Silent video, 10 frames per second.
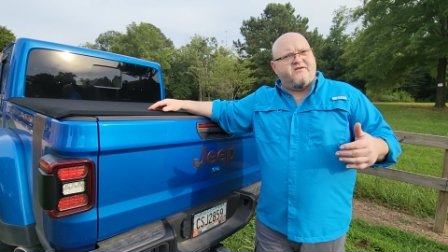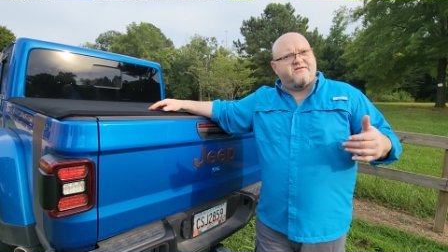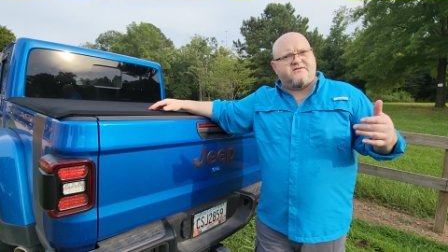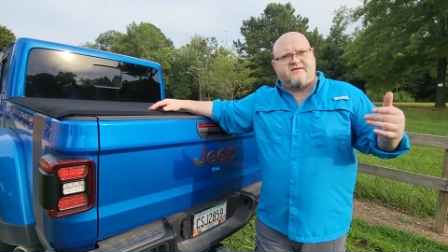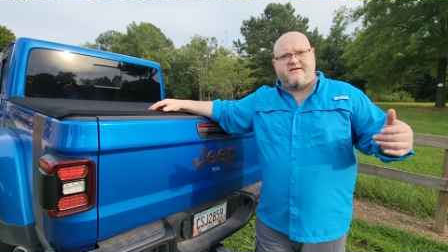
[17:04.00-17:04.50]
you can
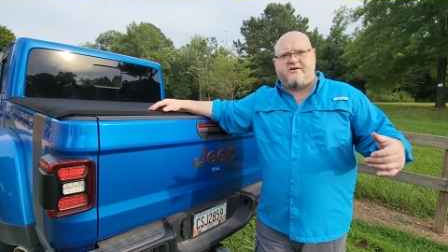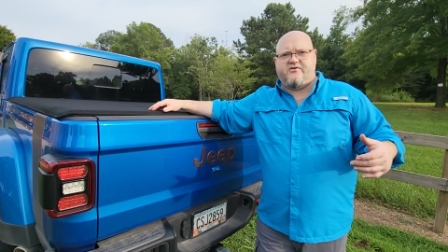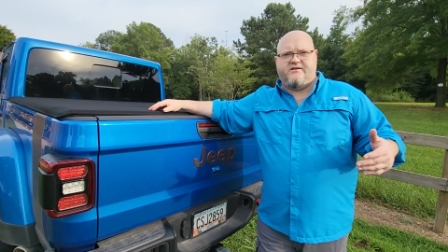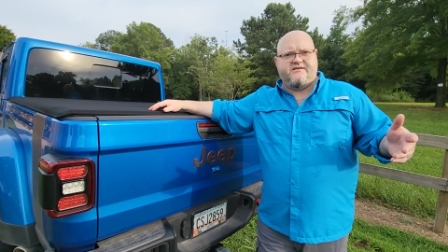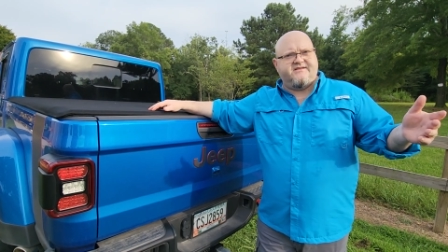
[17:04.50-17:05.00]
just click
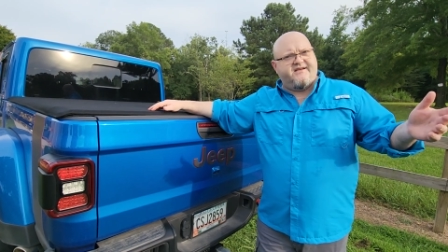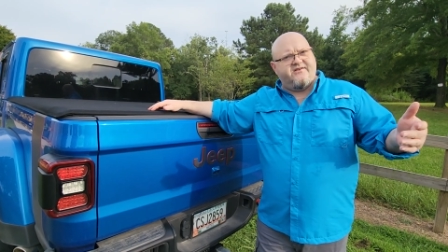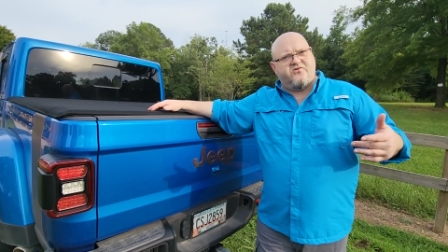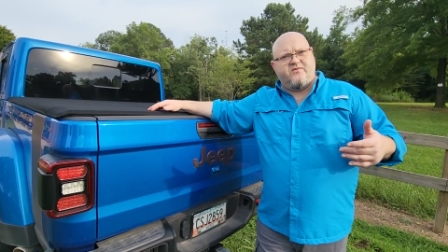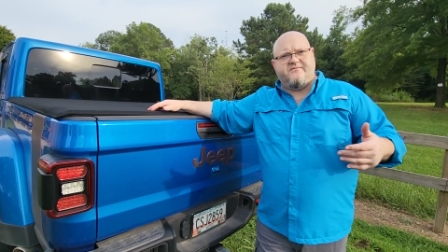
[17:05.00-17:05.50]
on it to take
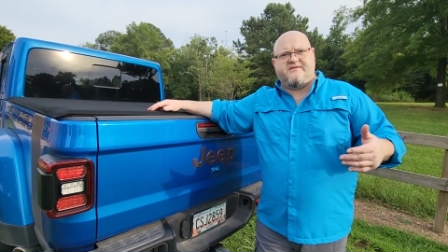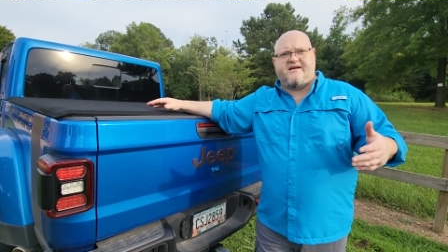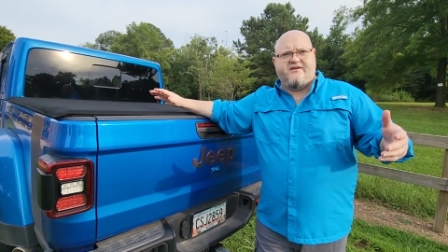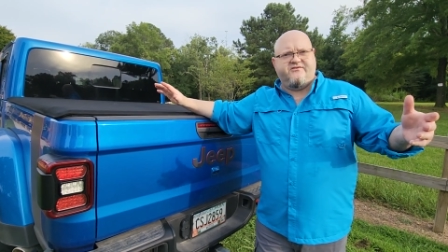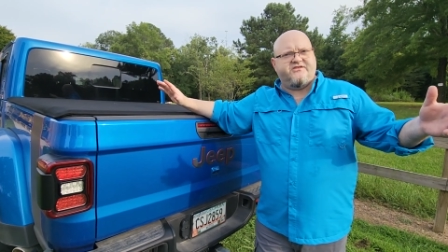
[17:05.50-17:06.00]
you to their
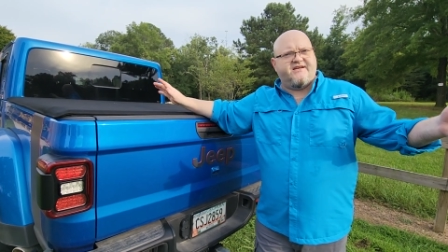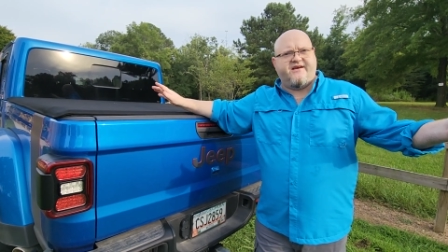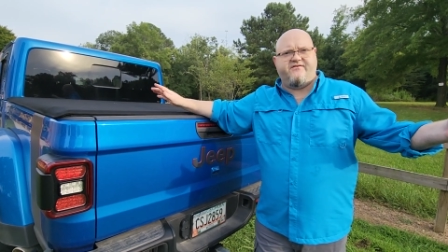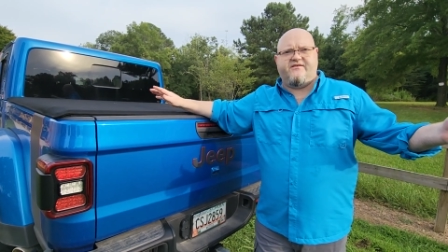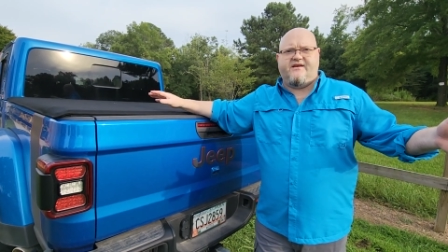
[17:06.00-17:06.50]
website and you can
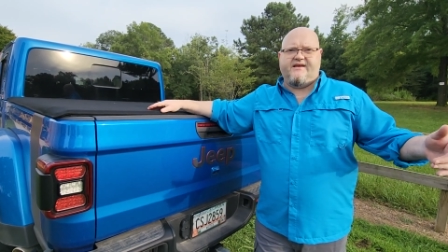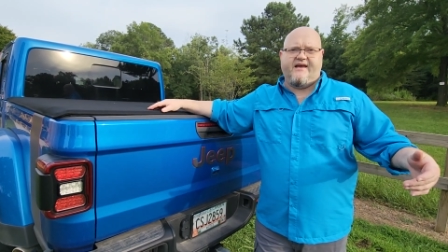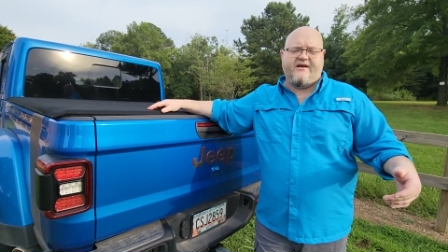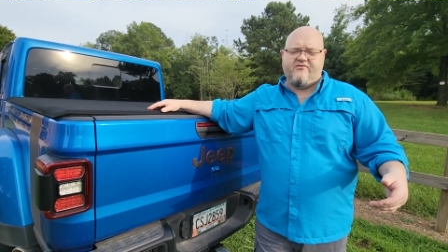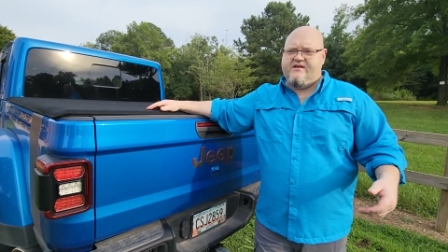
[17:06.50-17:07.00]
check everything
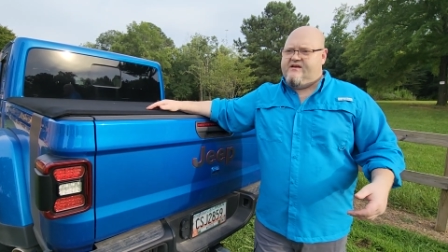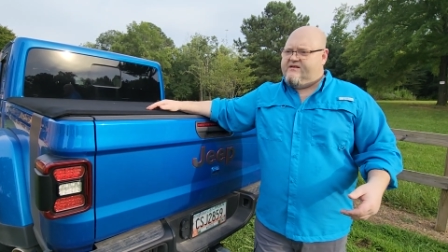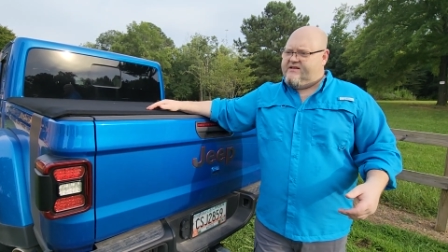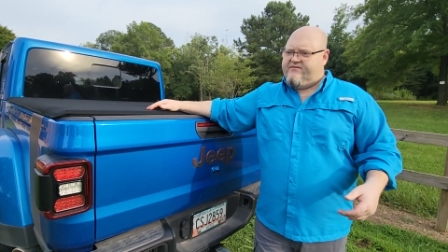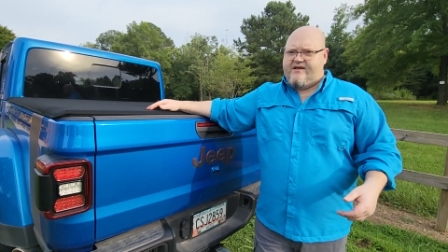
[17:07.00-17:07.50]
out.
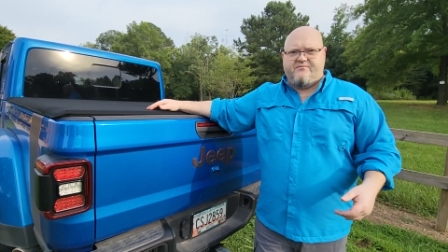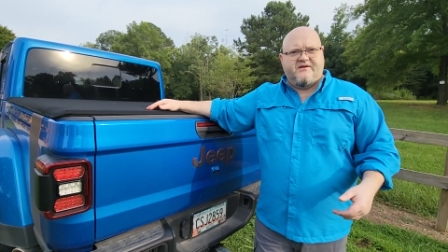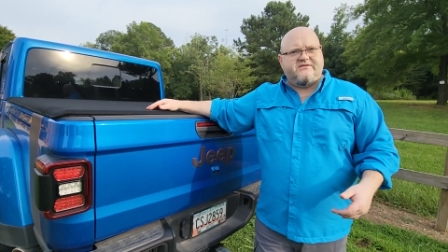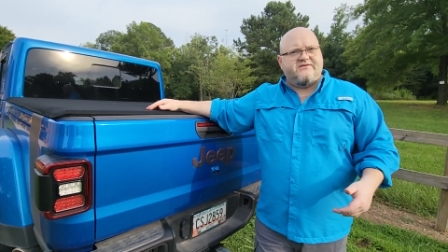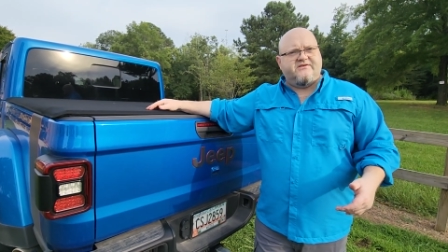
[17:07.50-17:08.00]
They've got a
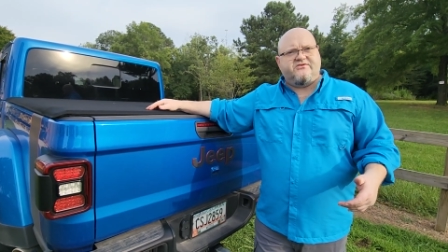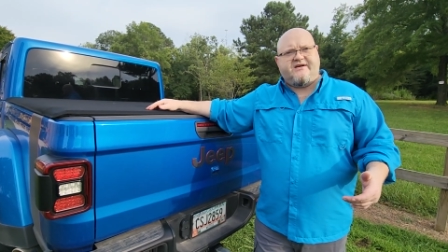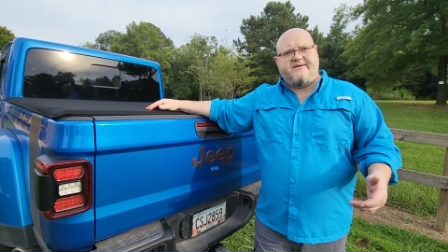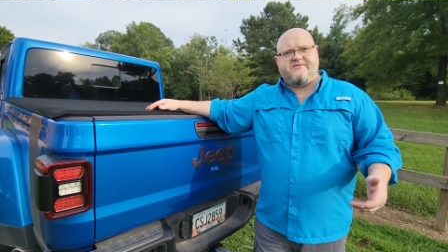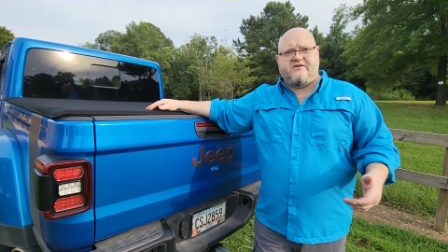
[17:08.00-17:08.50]
bunch of their
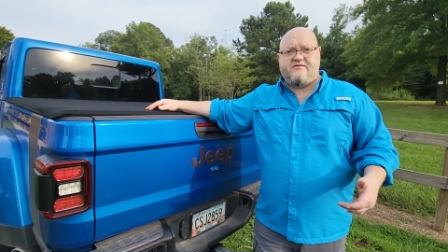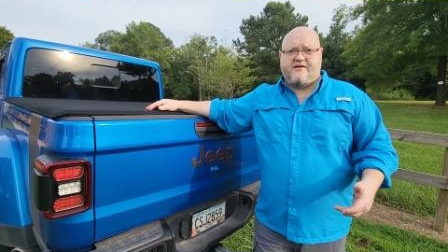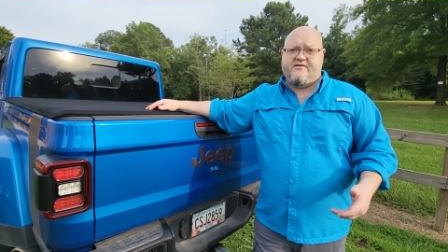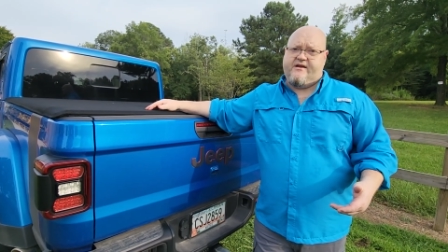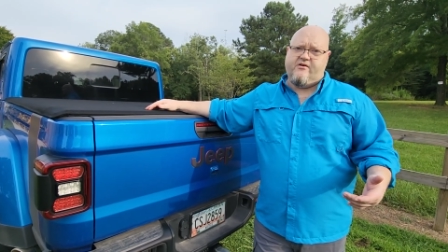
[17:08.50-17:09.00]
straps on
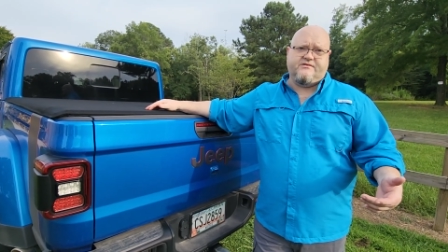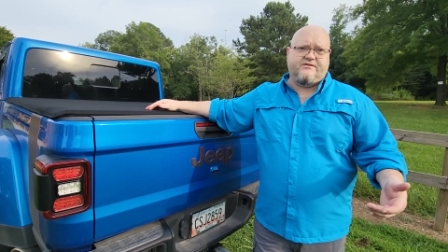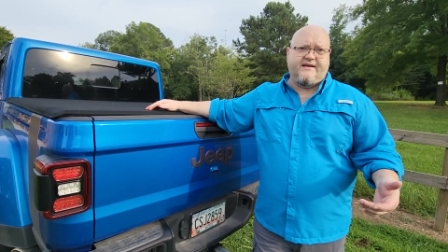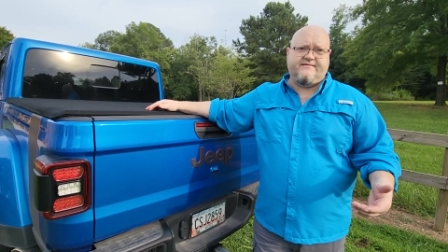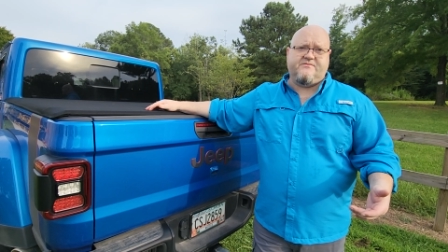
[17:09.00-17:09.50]
there. They
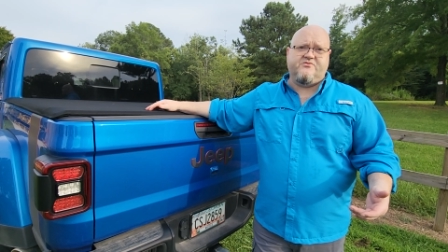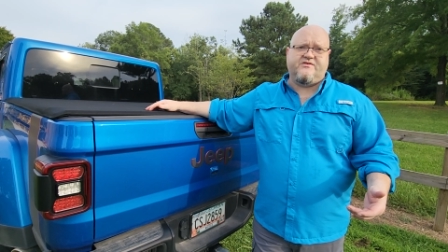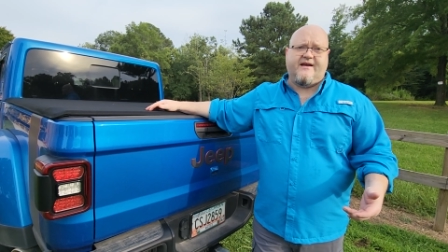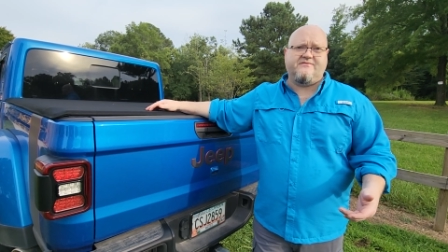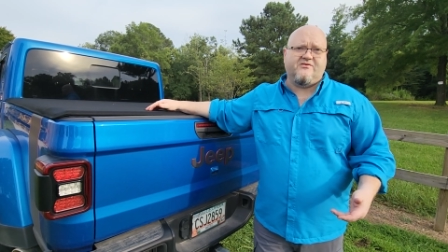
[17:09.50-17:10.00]
also have some
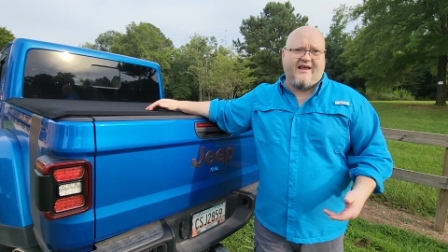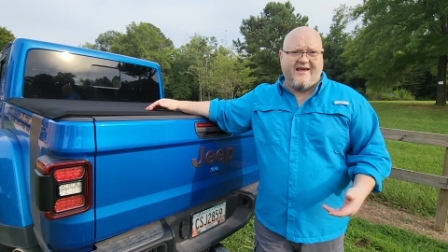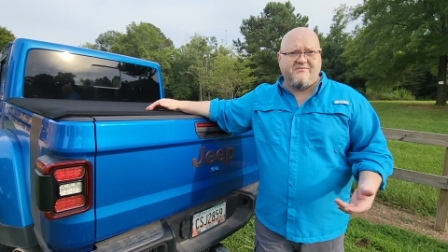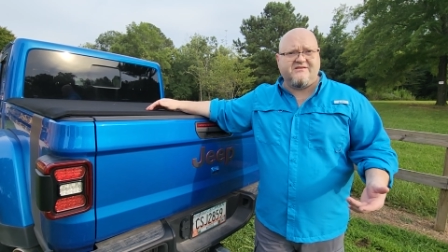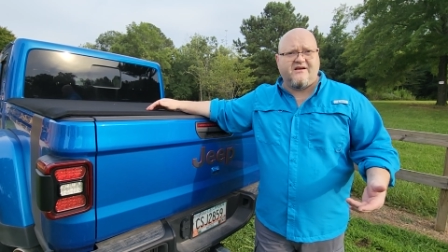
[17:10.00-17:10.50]
straps on
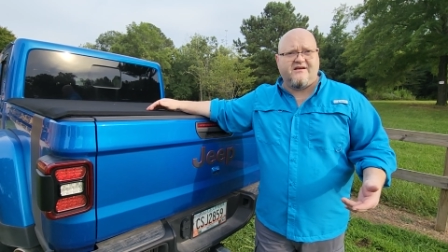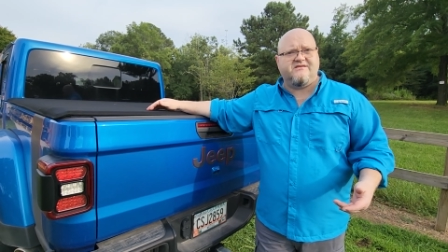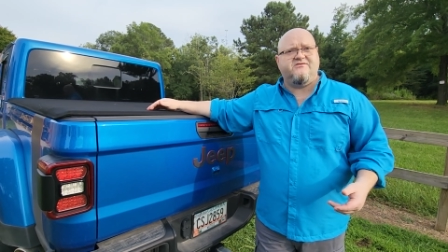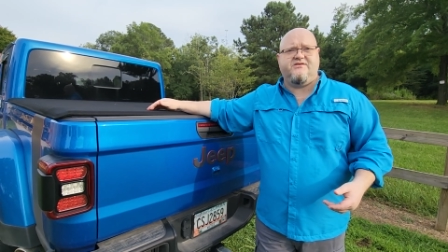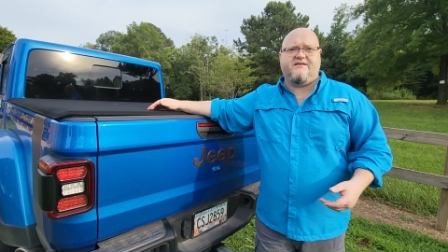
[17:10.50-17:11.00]

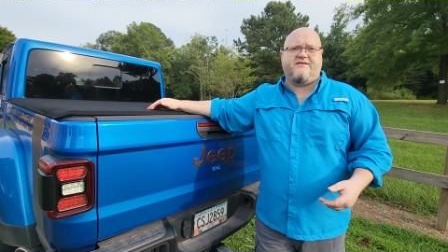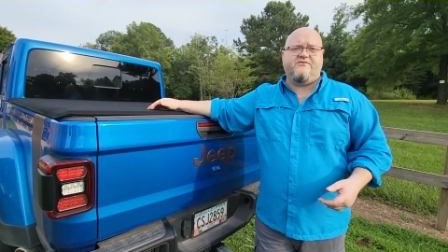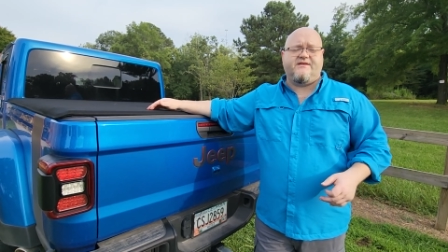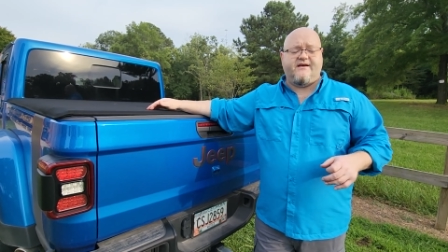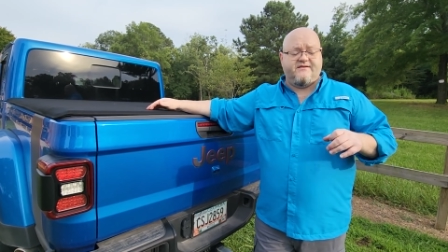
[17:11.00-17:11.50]
Amazon, so check
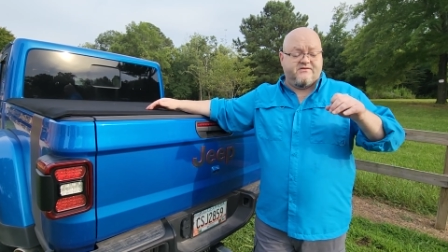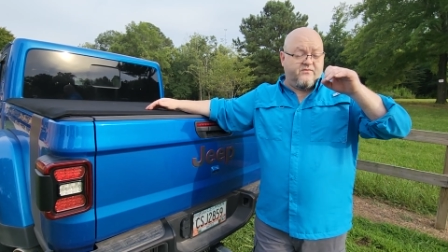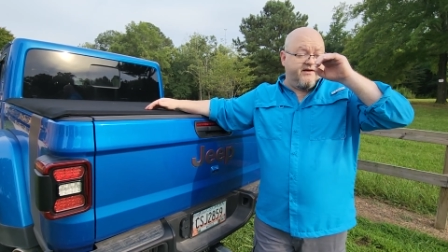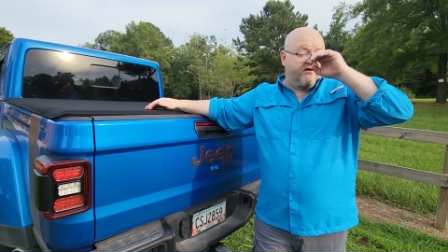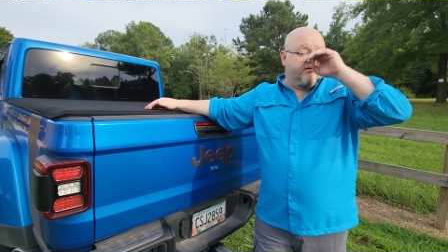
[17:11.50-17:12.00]
those out as
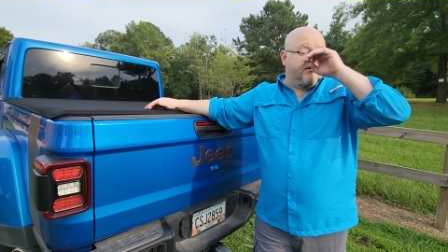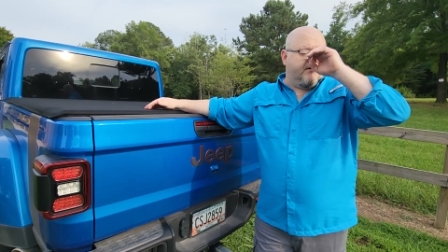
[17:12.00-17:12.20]
well.